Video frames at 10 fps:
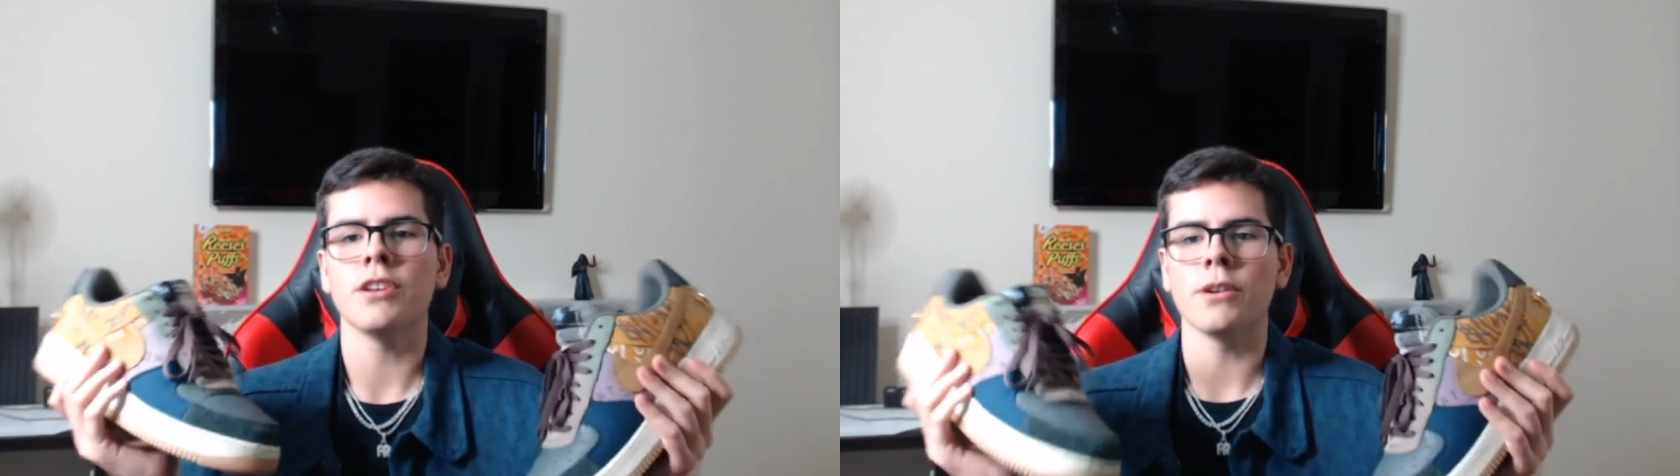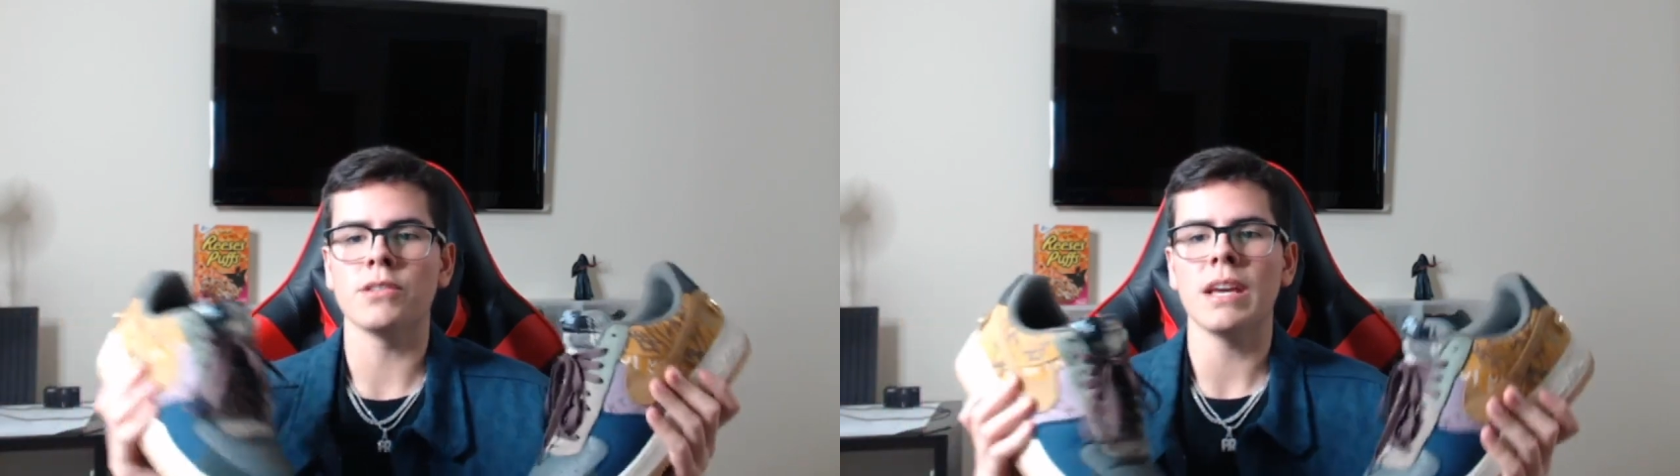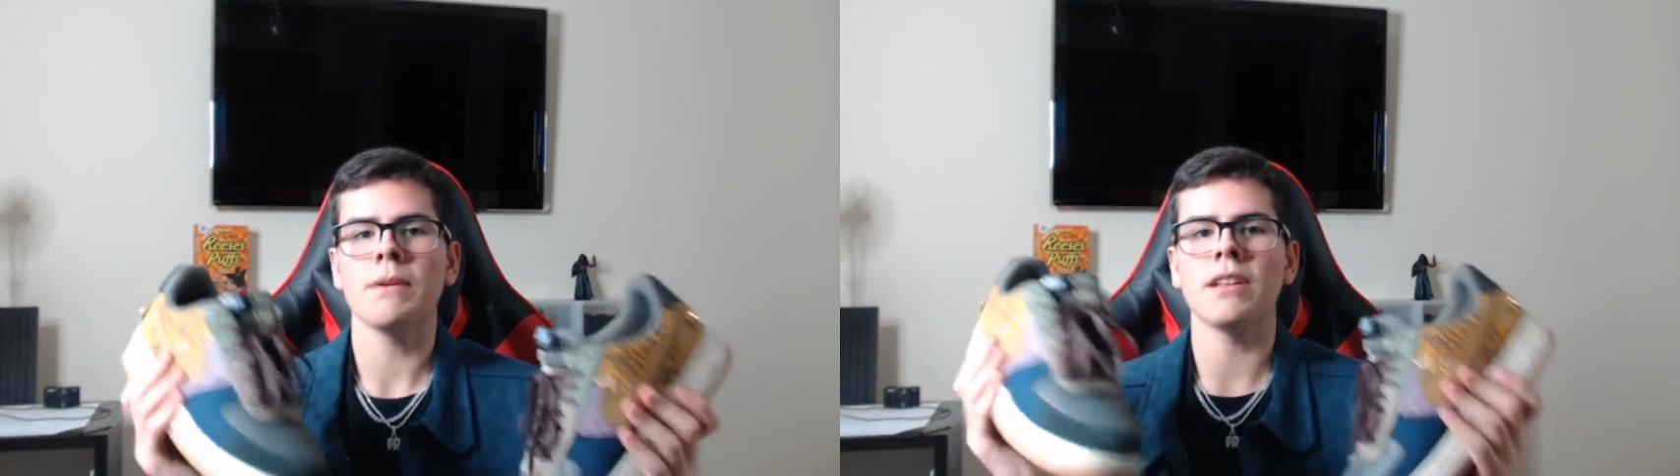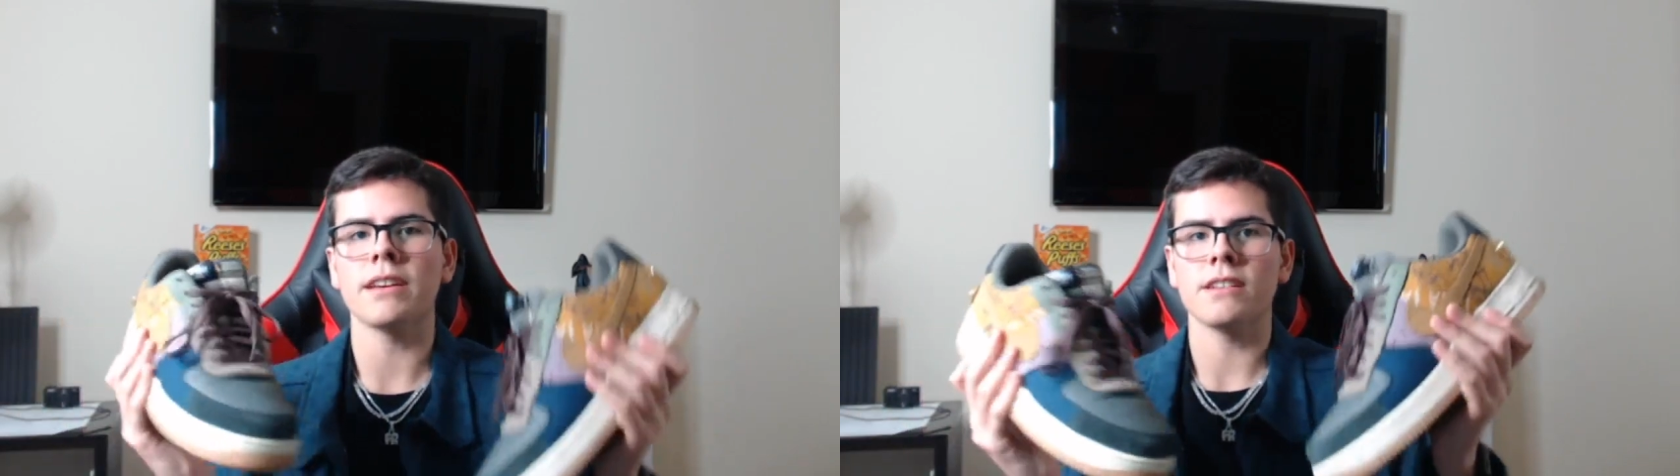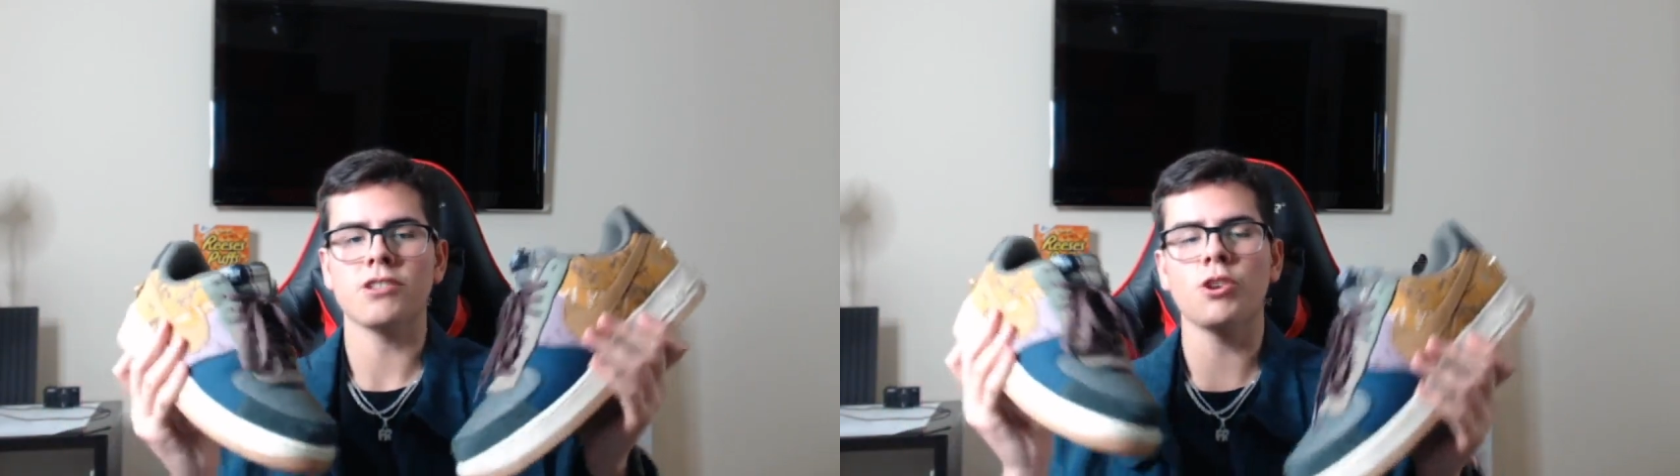You know, DM me,
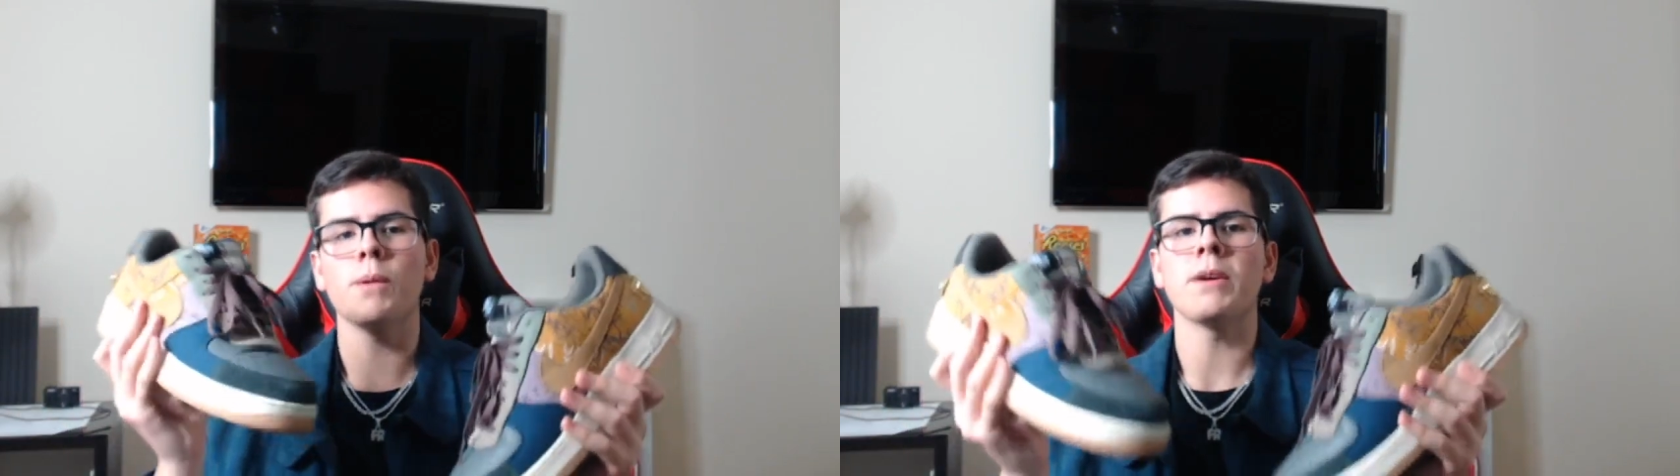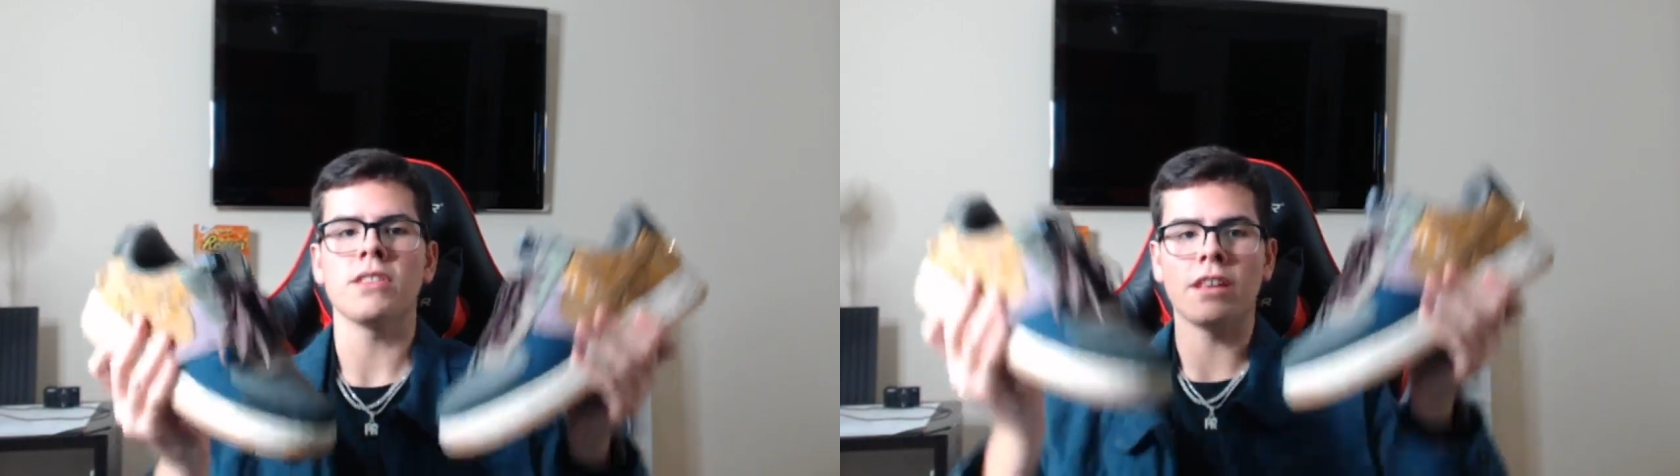like, show me